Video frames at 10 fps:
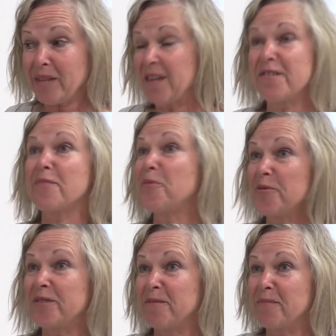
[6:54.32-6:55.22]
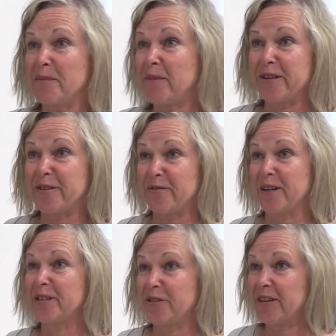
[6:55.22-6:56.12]
supported by
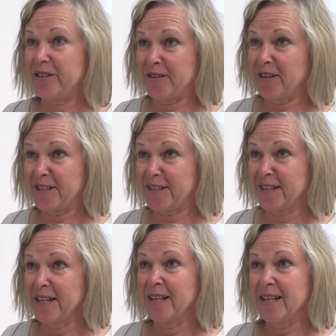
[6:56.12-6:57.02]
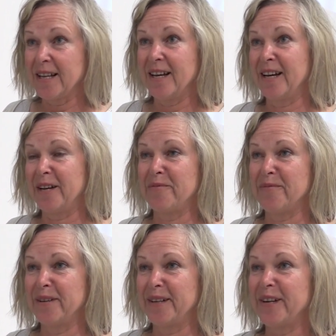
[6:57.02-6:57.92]
petrified tree trunks.
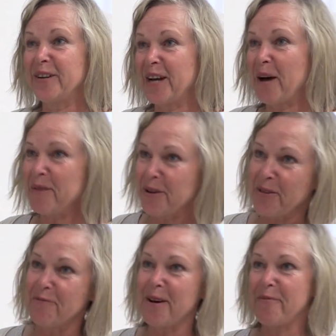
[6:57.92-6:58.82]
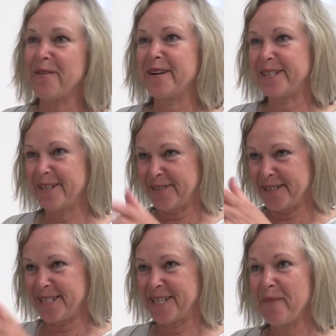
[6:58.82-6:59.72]
And you come in on the vaporetto and
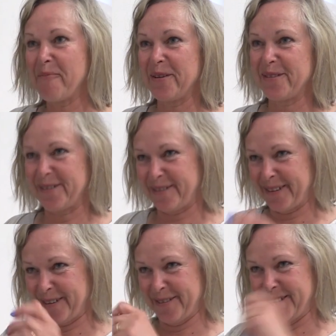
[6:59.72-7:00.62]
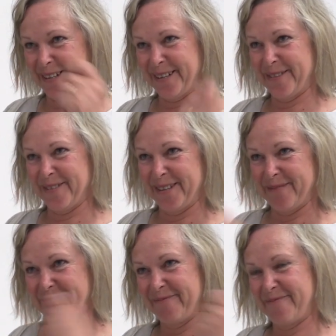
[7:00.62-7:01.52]
there's numbers on
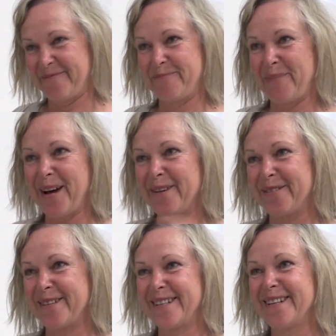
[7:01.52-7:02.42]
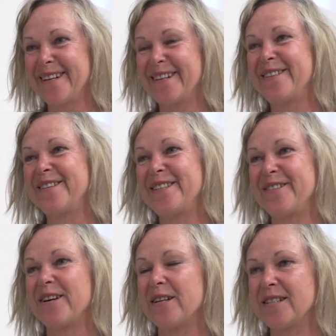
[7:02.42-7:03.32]
the bound tree
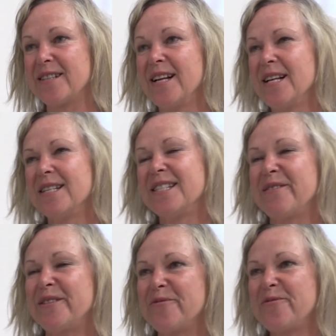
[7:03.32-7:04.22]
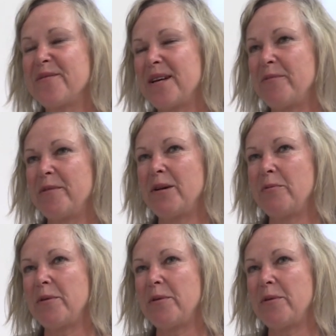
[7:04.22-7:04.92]
trunks. So it all, I